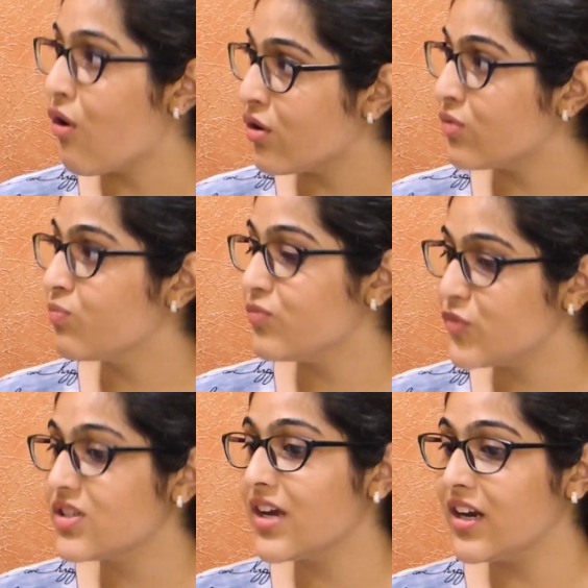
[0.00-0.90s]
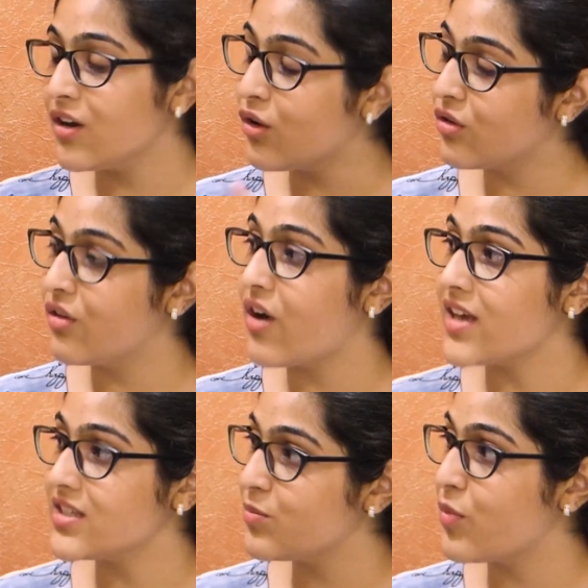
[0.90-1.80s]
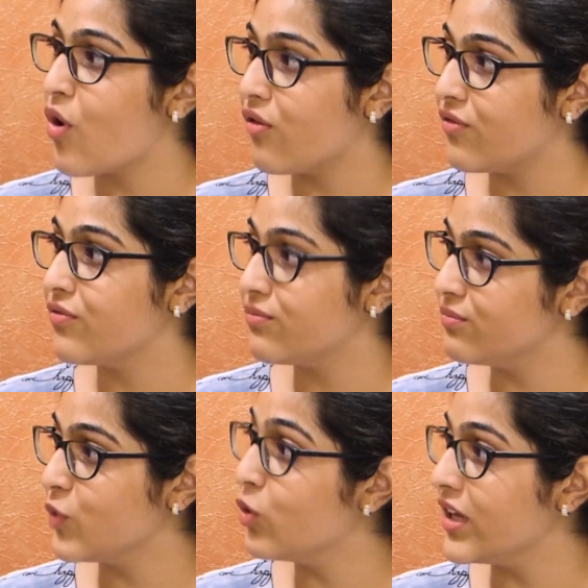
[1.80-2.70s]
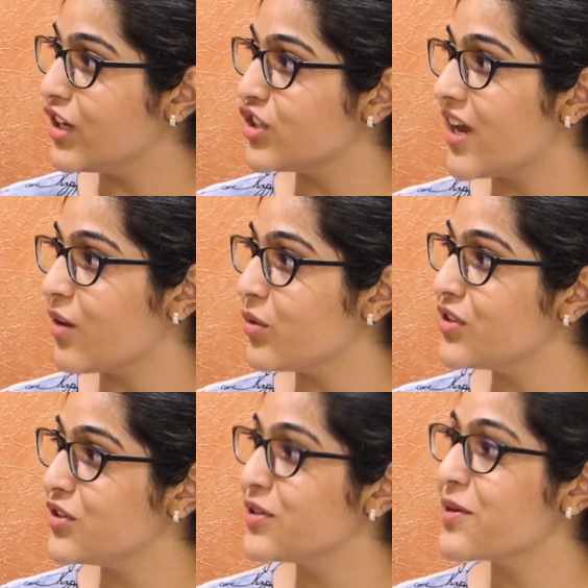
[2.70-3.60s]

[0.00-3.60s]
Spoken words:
Or just getting a good grasp of good English language.